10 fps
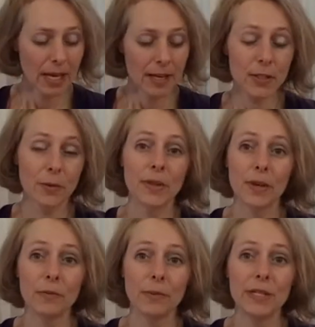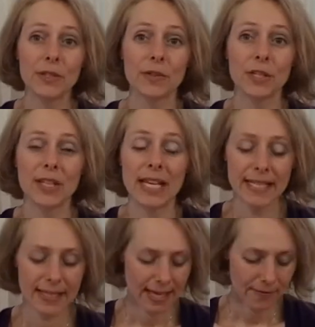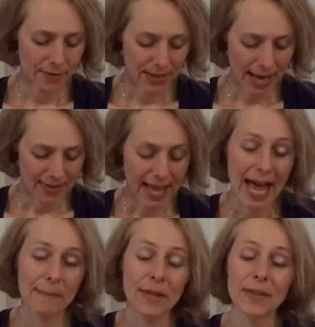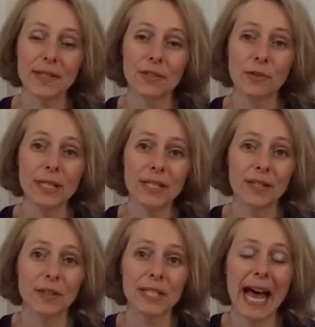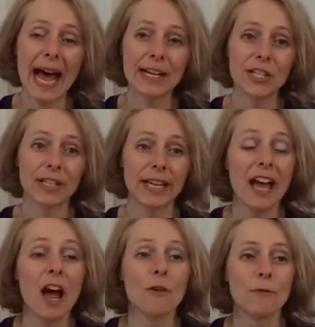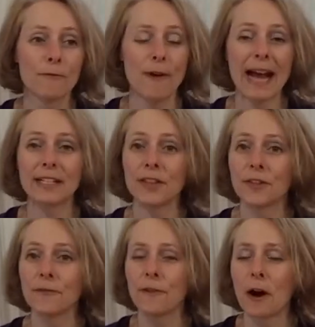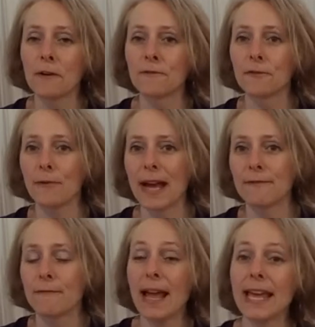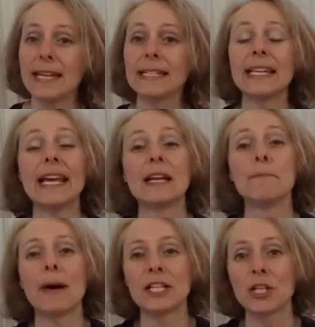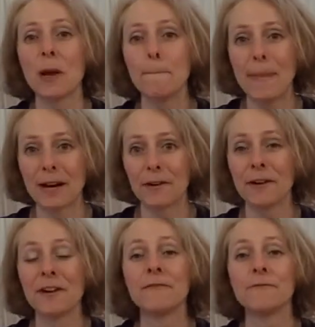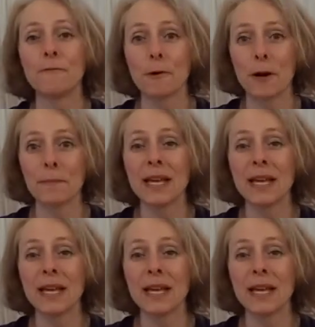So in their research, they discovered that the amethyst crystals actually refracted the far infrared rays in a much better form.